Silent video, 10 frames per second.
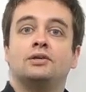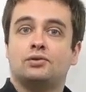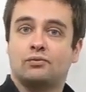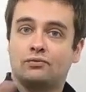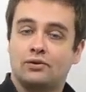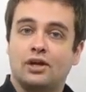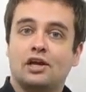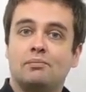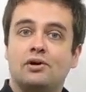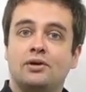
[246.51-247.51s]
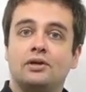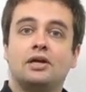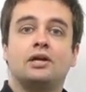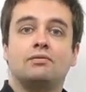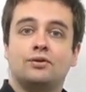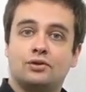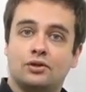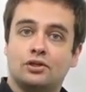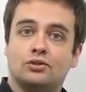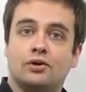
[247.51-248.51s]
Don't forget about it, and if you're
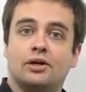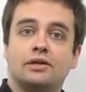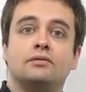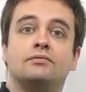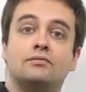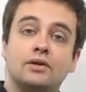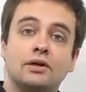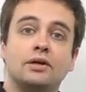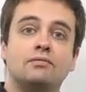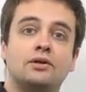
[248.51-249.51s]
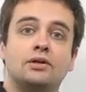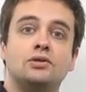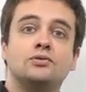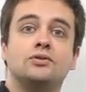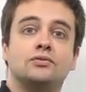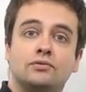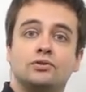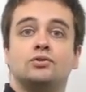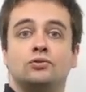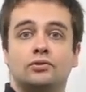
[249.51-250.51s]
good at drawing, very, very
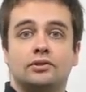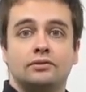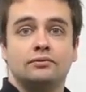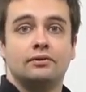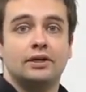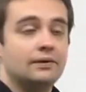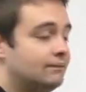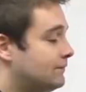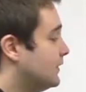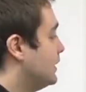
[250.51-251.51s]
useful tool, right?